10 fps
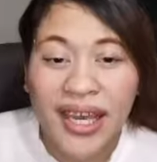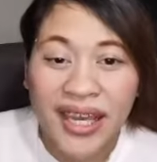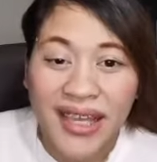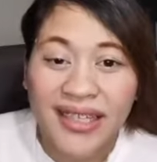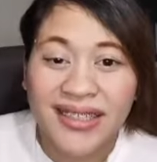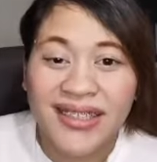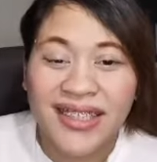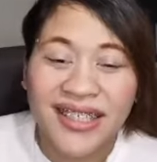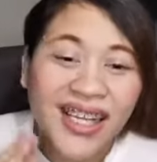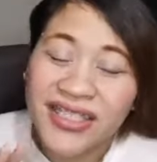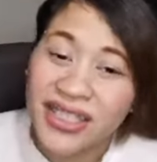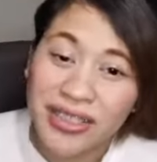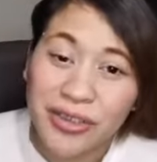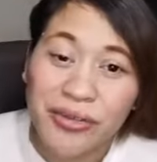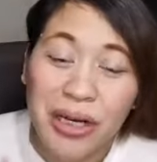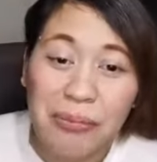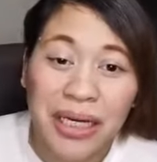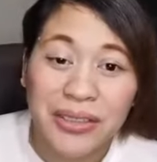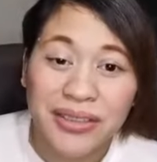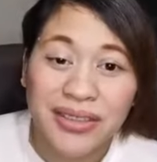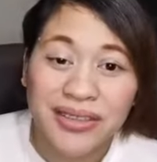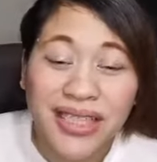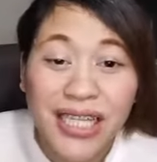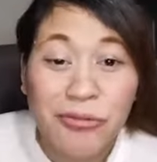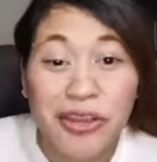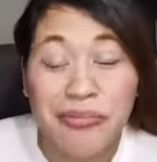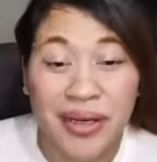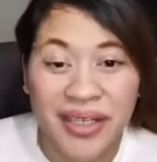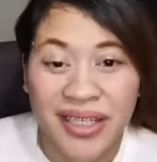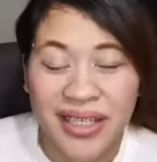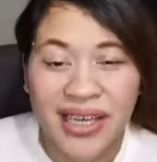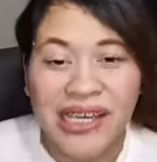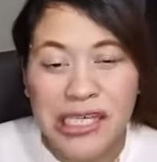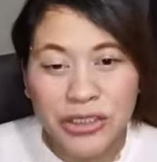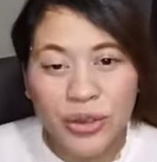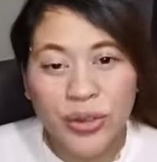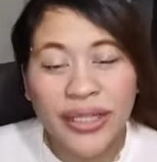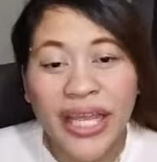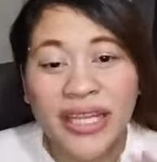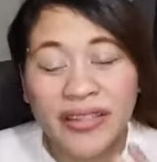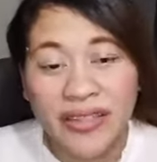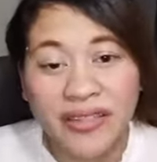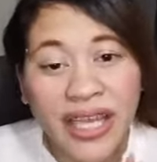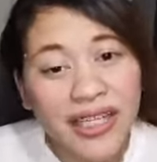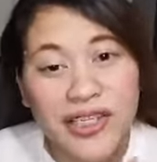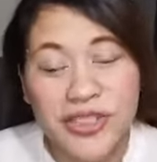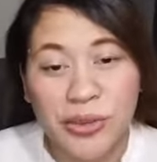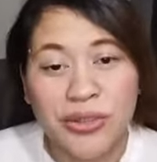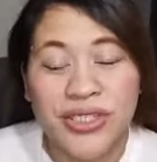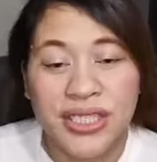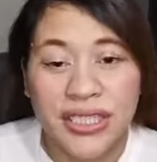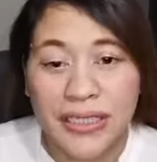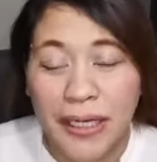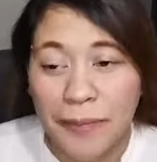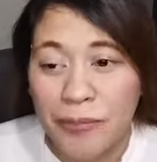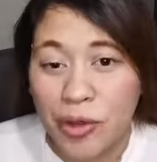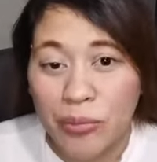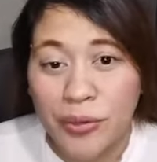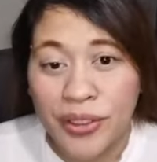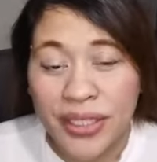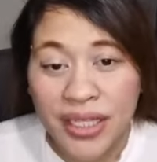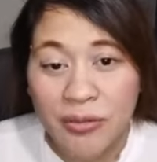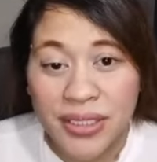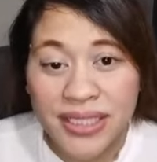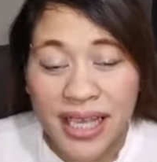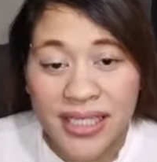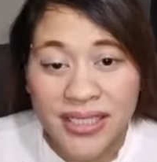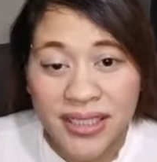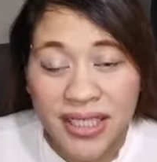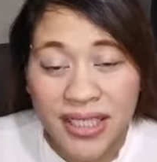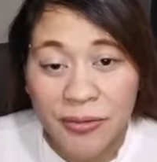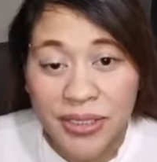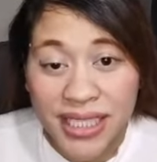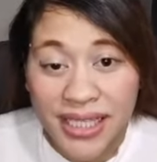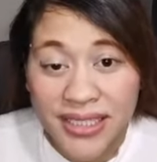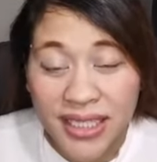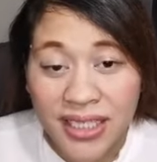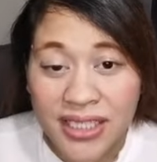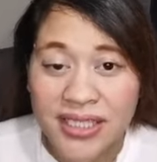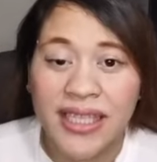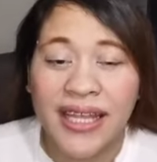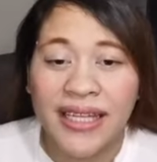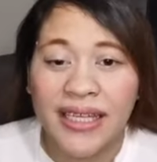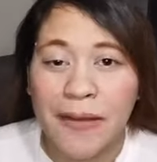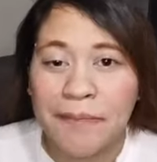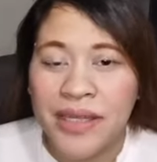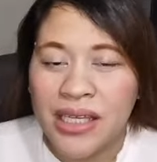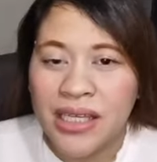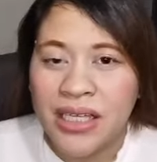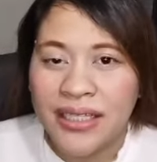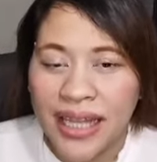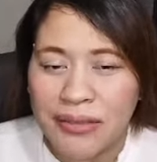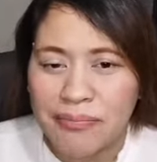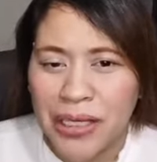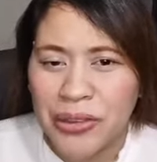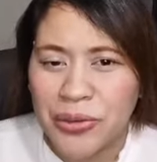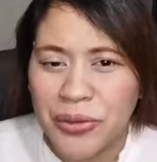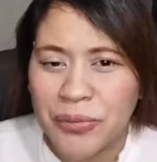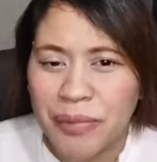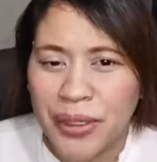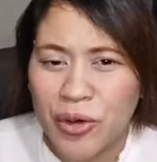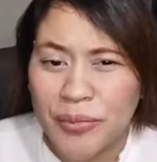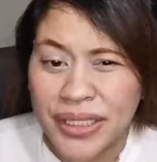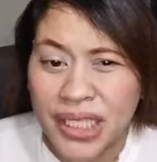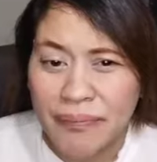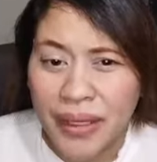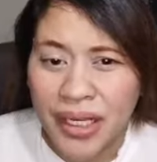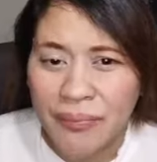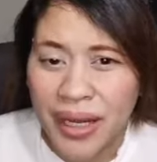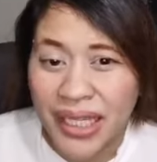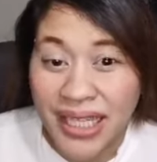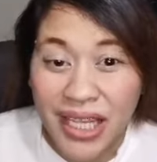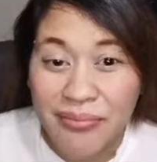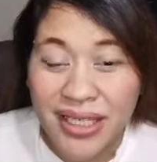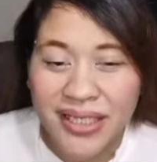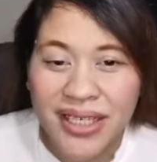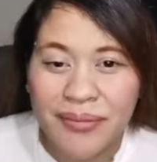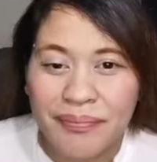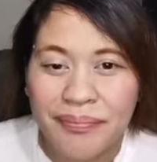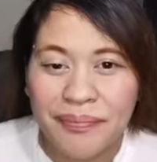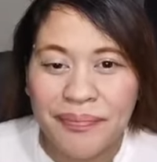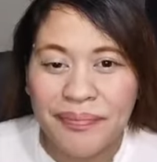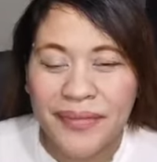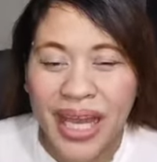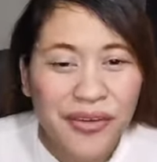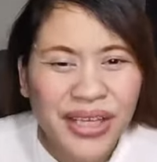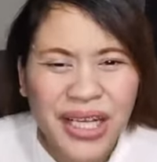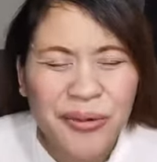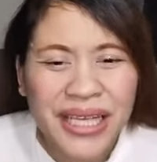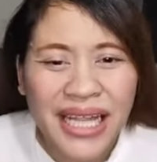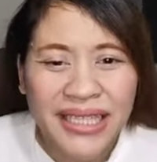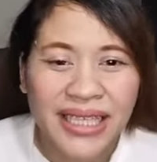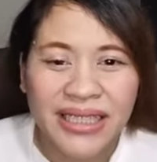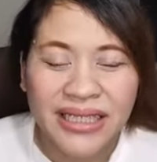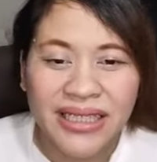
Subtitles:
And he doesn't know about dealing with money. So, 9 years old si Robert, he was asking his dad na, Dad, paano kumita ng pera? Bakit tayo mahirap? Anong gagawin natin?